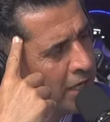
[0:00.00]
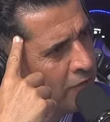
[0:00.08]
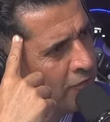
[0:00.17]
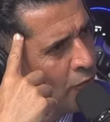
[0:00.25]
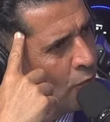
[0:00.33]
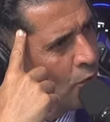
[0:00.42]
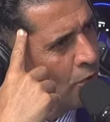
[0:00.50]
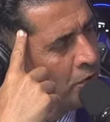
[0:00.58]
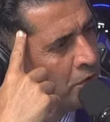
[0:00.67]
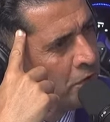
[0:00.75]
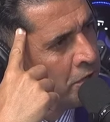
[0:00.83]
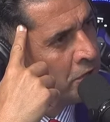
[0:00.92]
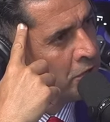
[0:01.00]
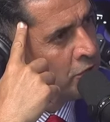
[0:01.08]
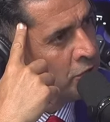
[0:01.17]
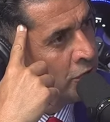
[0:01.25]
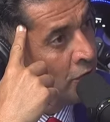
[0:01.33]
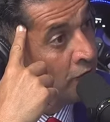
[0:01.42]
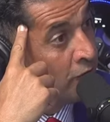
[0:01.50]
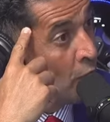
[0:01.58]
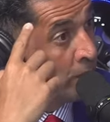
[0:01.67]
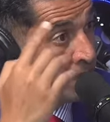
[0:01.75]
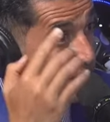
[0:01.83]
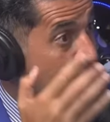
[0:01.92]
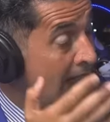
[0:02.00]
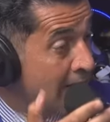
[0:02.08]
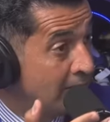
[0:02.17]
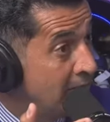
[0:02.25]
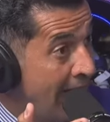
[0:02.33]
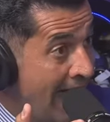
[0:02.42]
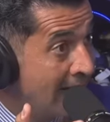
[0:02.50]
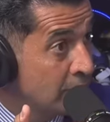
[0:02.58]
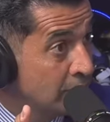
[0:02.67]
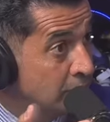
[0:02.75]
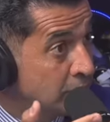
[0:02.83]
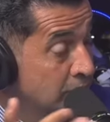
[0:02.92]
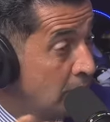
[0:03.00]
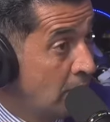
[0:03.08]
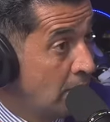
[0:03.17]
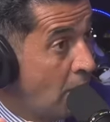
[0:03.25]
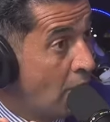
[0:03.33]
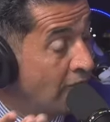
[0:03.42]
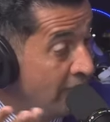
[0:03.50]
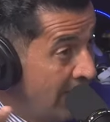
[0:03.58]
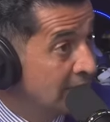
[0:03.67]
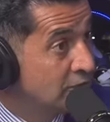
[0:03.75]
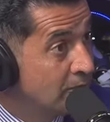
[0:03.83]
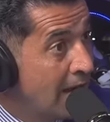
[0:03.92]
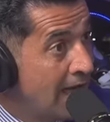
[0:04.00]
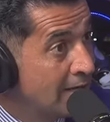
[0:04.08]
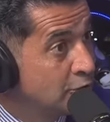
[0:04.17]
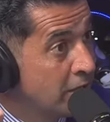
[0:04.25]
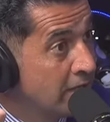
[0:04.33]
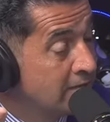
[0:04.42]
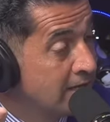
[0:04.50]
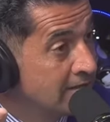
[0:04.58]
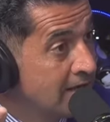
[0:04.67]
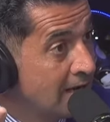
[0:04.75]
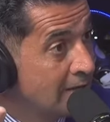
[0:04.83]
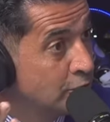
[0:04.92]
for, you know, voting? A lot of hackers are, are fans of blockchain technology,